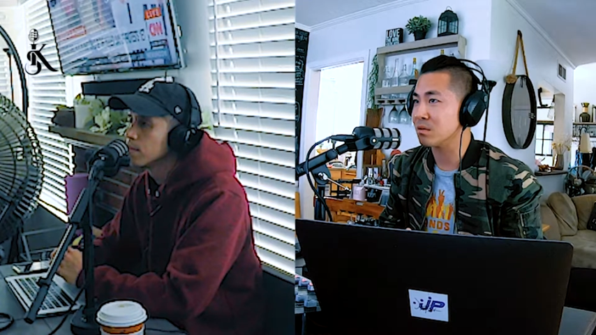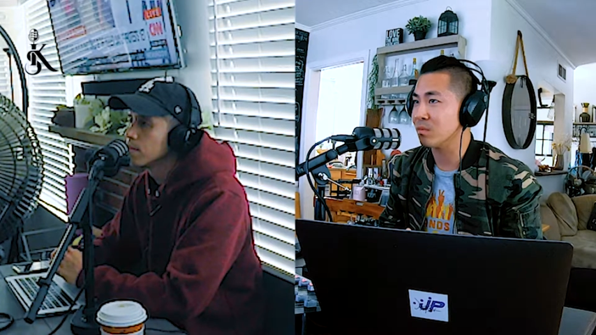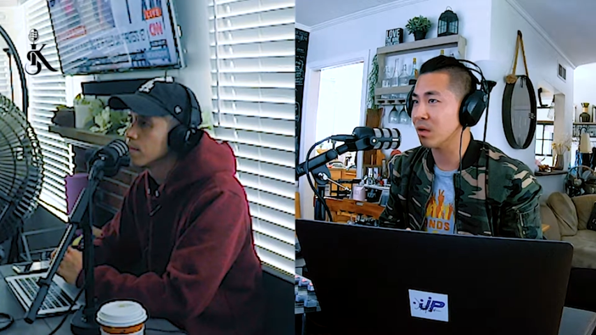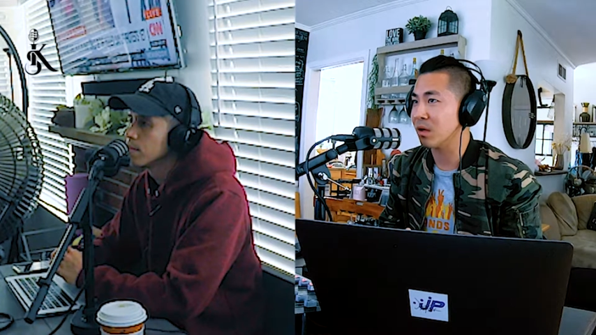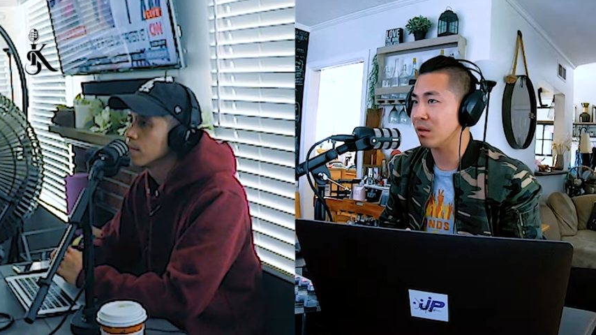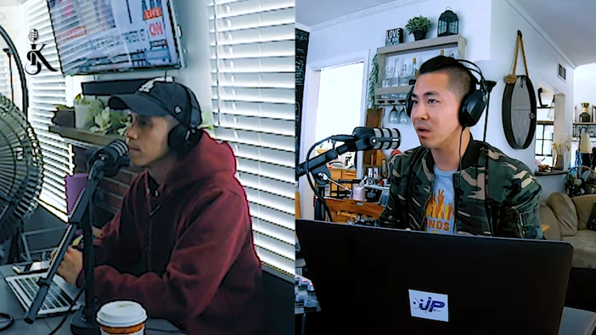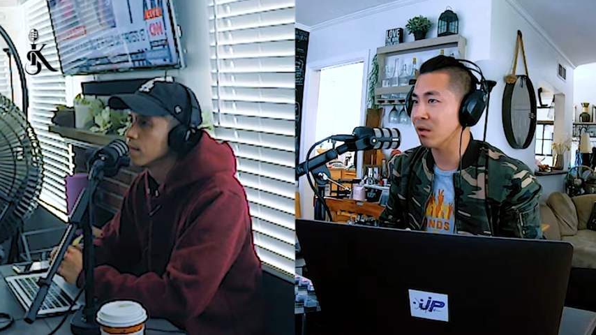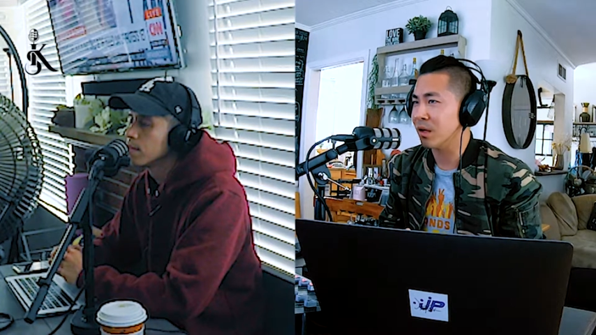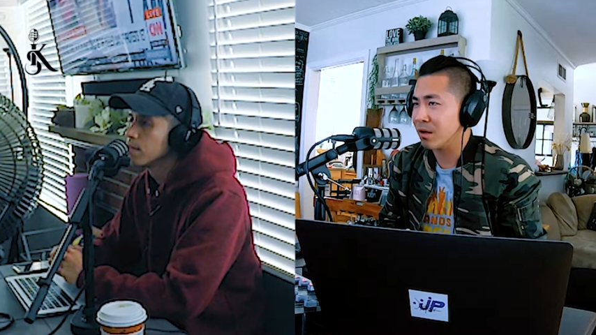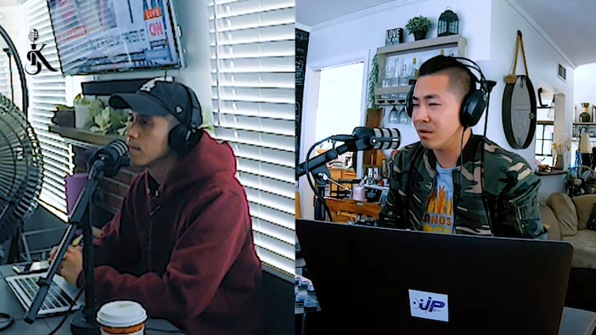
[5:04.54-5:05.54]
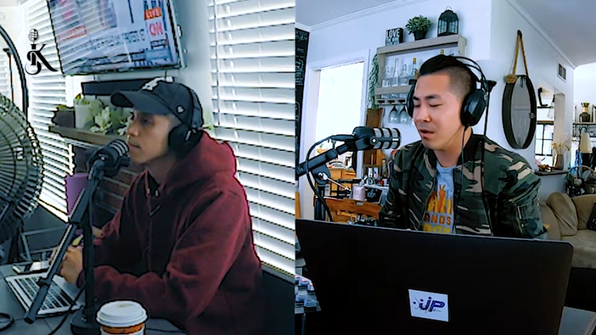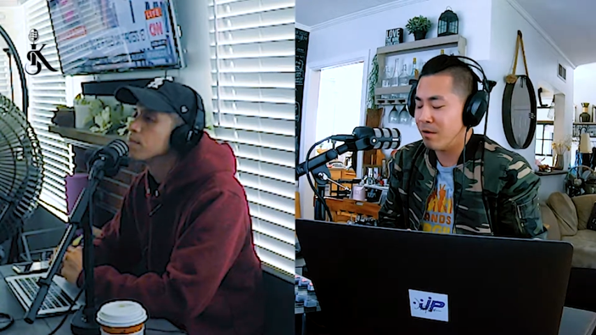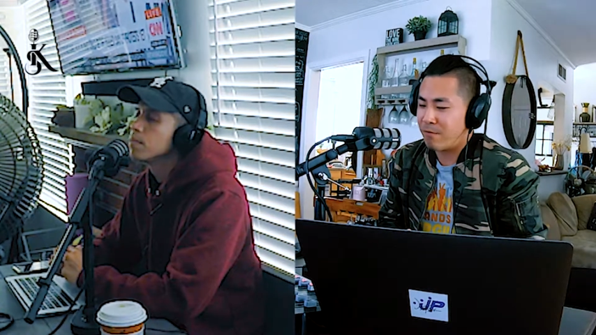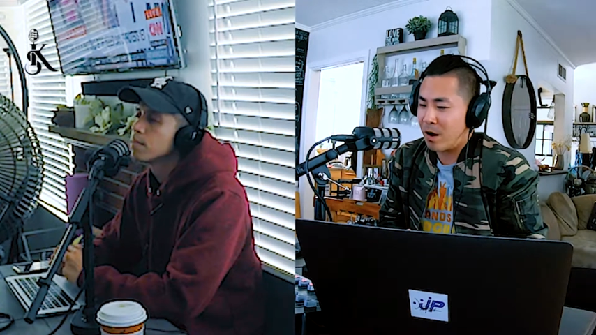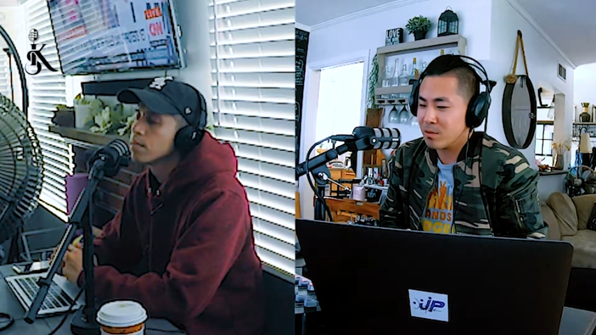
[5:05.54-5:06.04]
Speaker 1: something like that. Like, it,
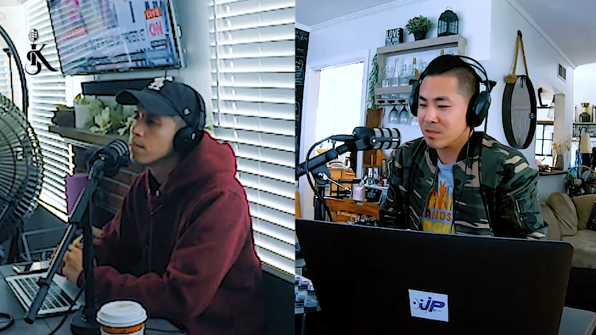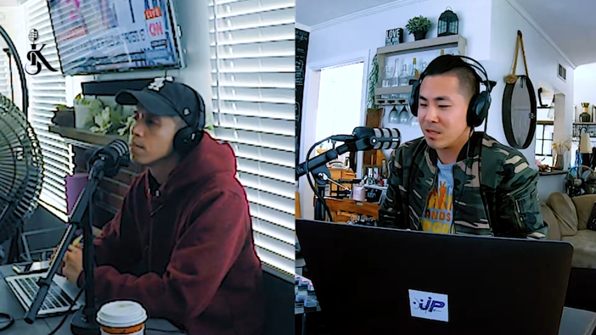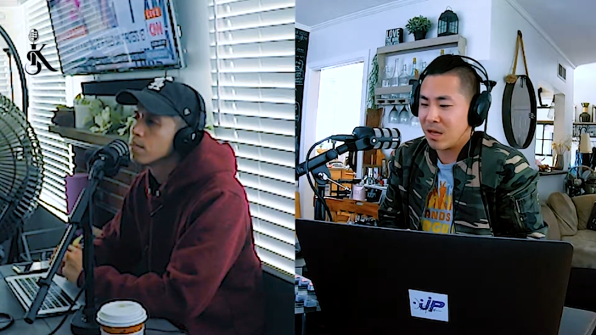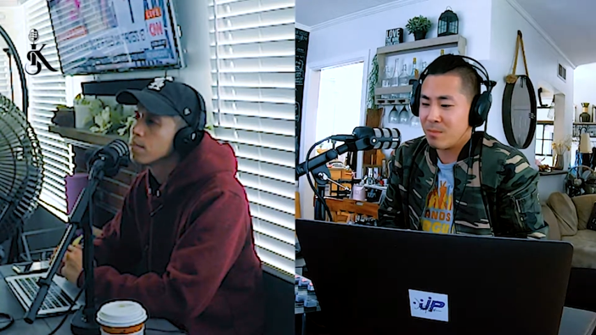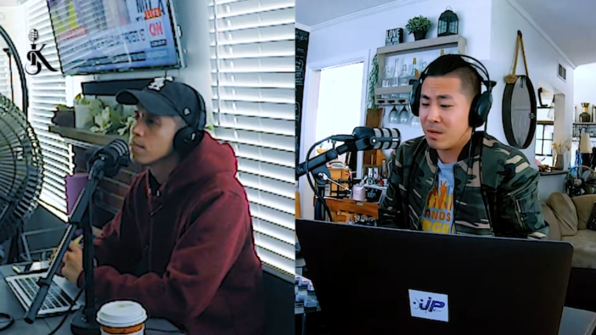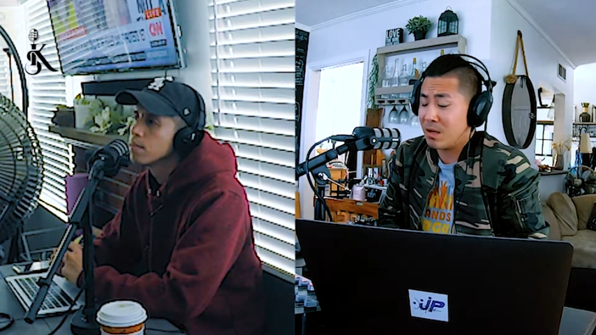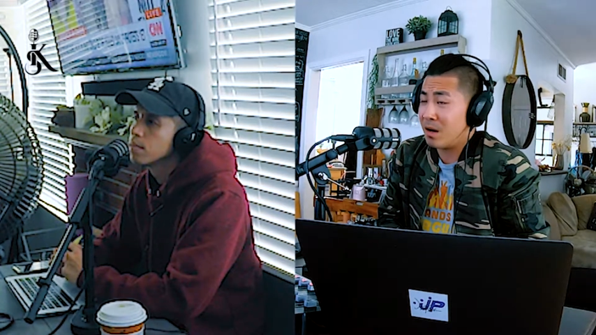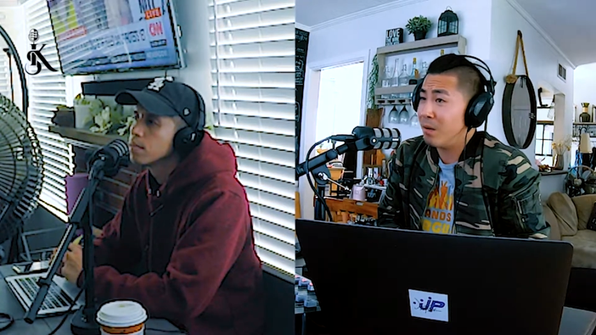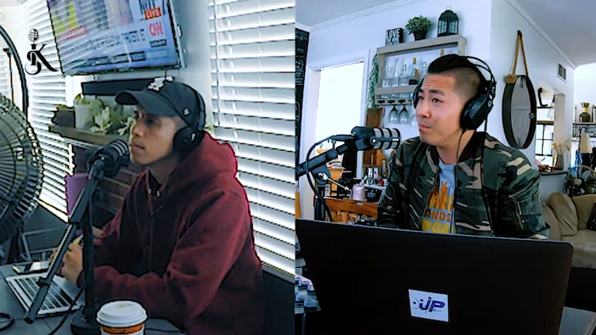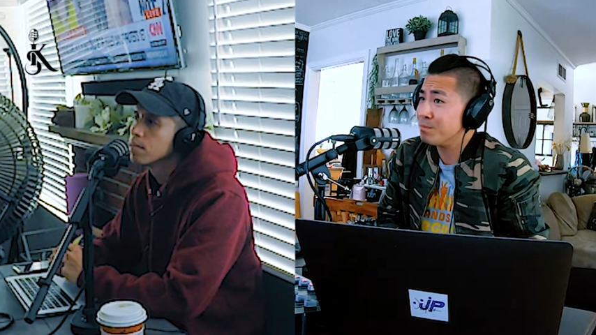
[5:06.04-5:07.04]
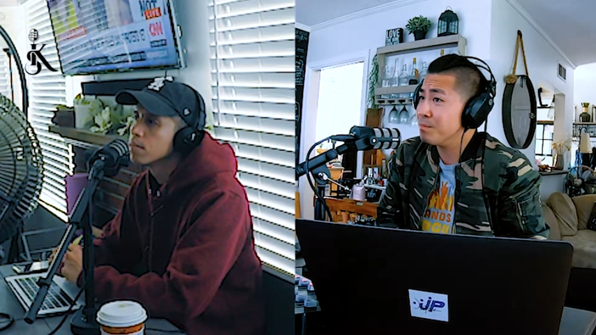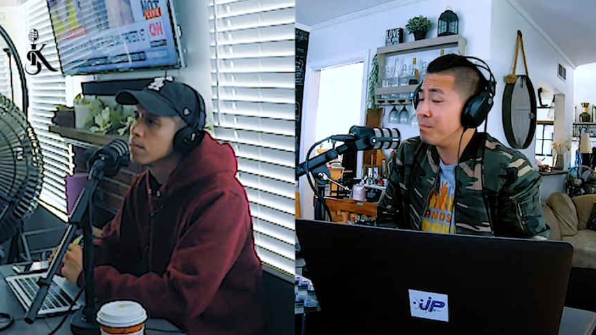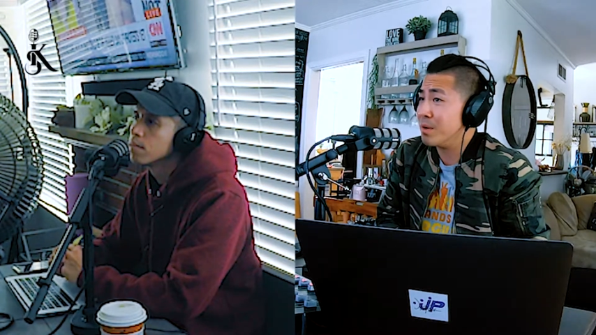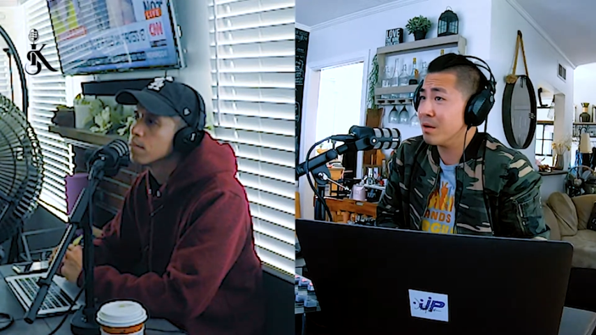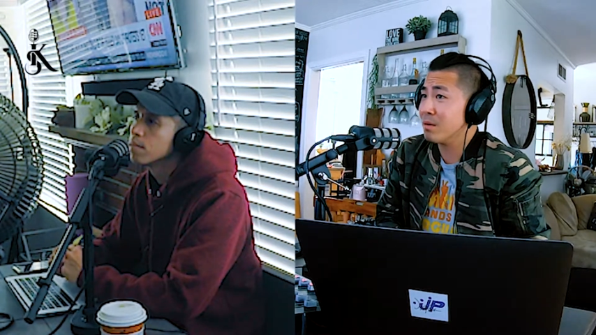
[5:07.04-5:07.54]
if I was a lineman and I'm
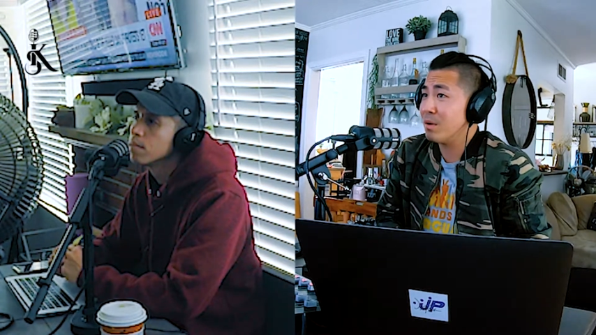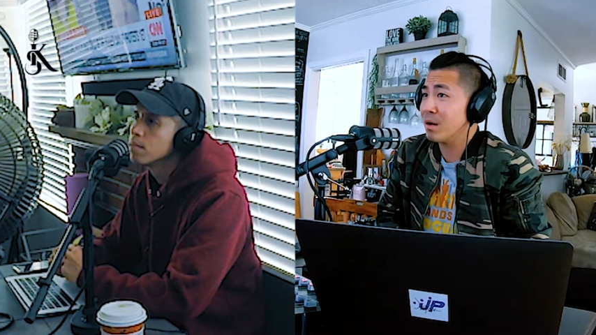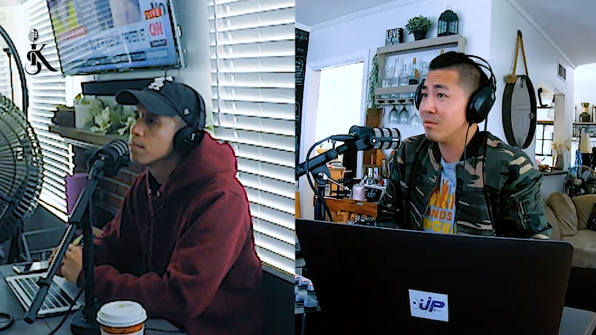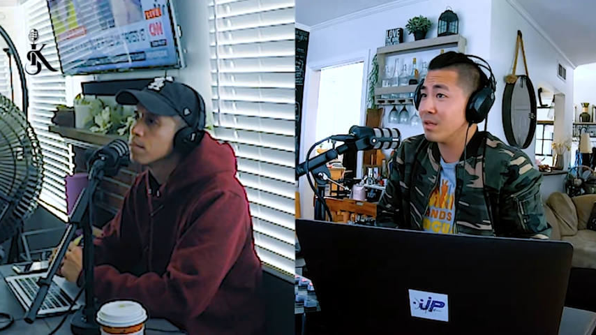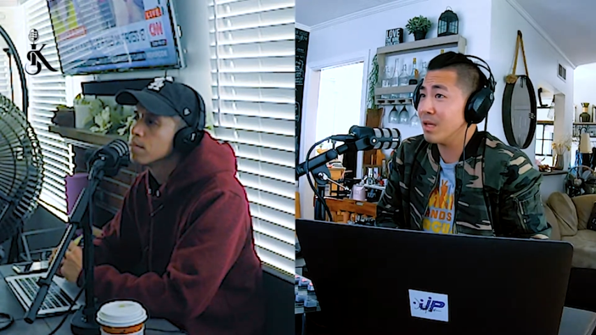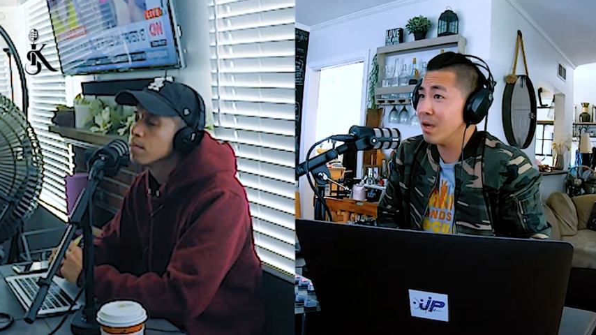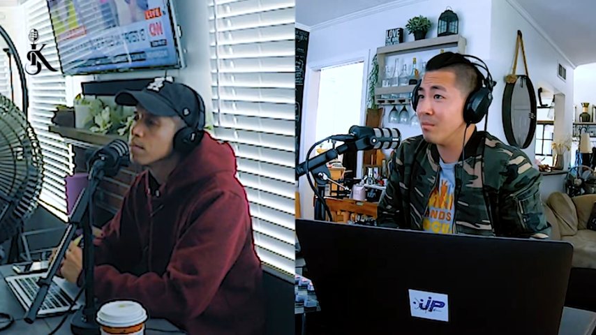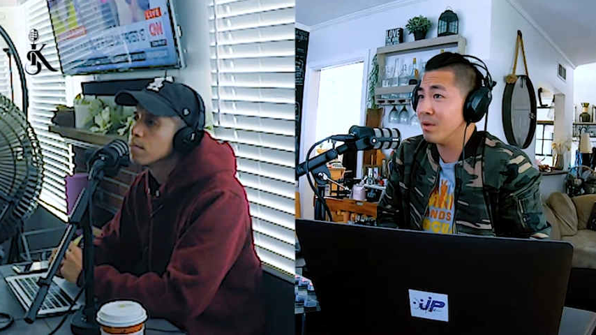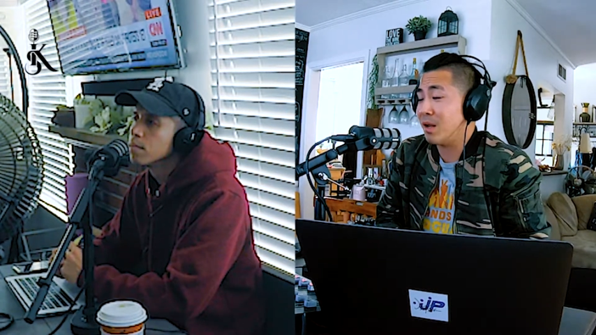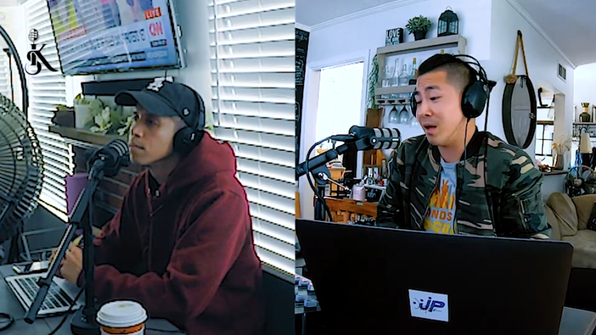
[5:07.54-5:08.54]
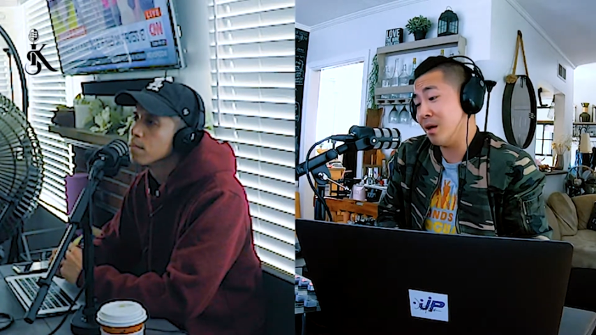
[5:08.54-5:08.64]
bitter about everything, I'd be like,